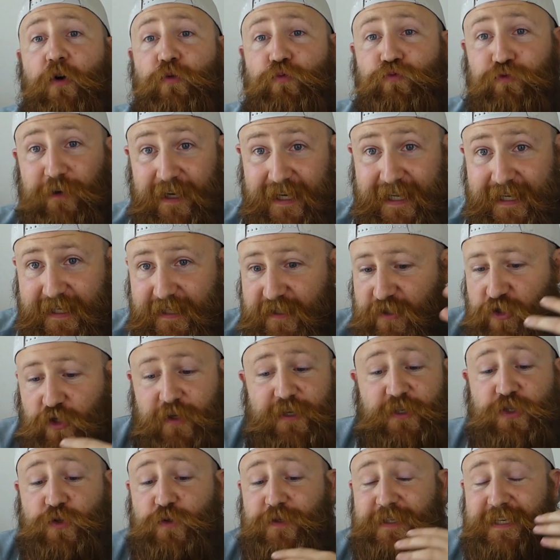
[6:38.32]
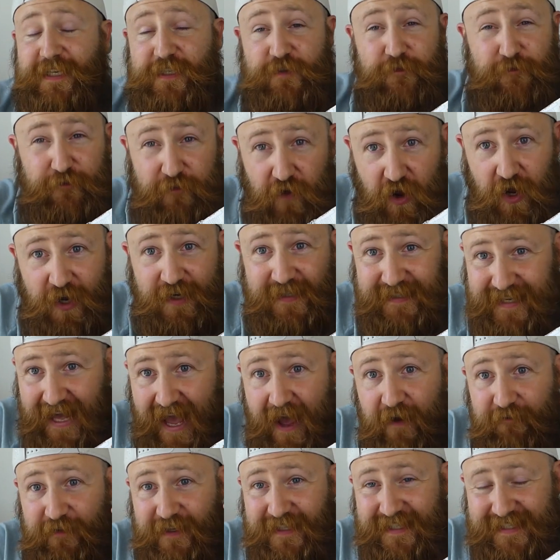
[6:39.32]
release. So this was his first
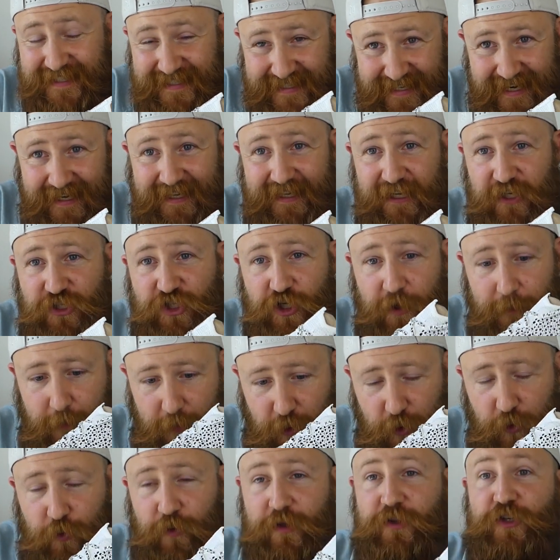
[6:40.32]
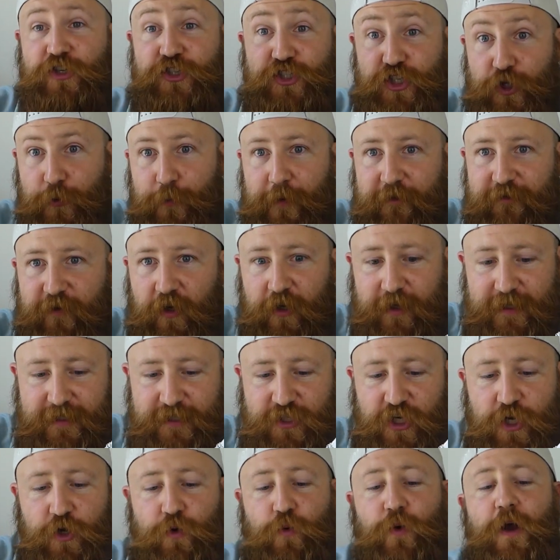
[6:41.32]
ever signature boot, the Superfly
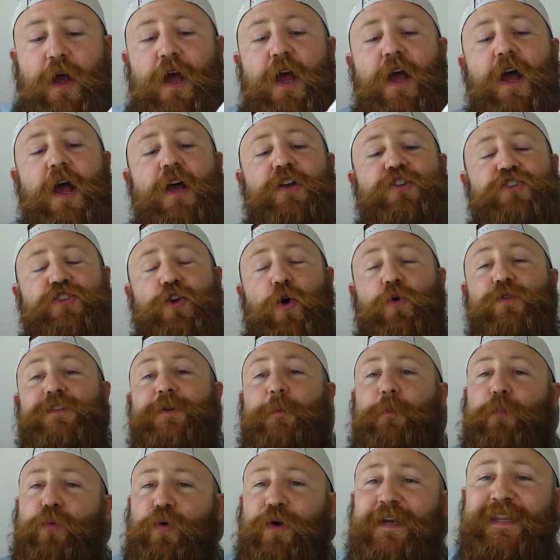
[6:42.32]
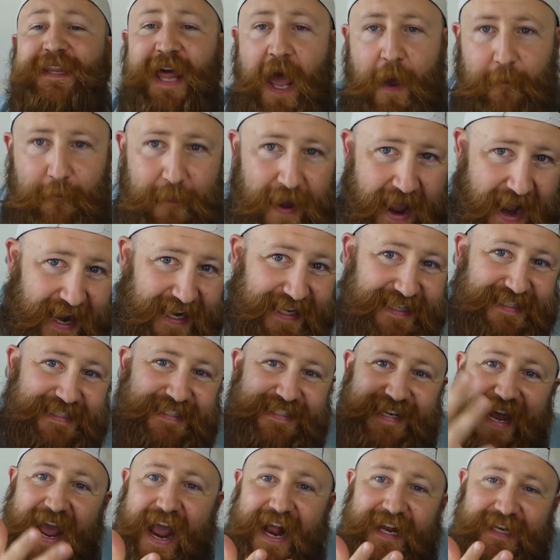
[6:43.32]
2. So to bring that back
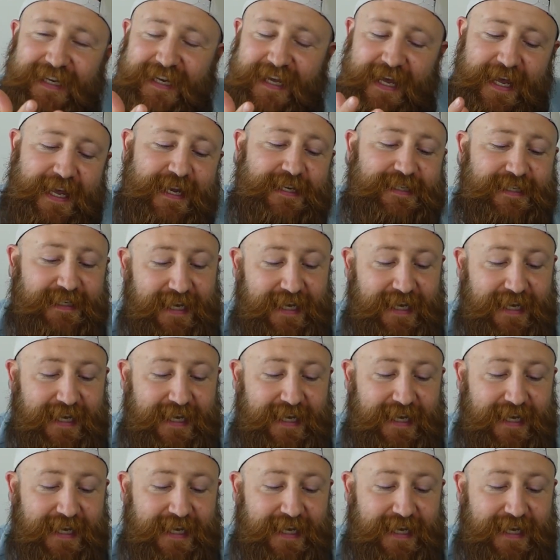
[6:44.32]
10 years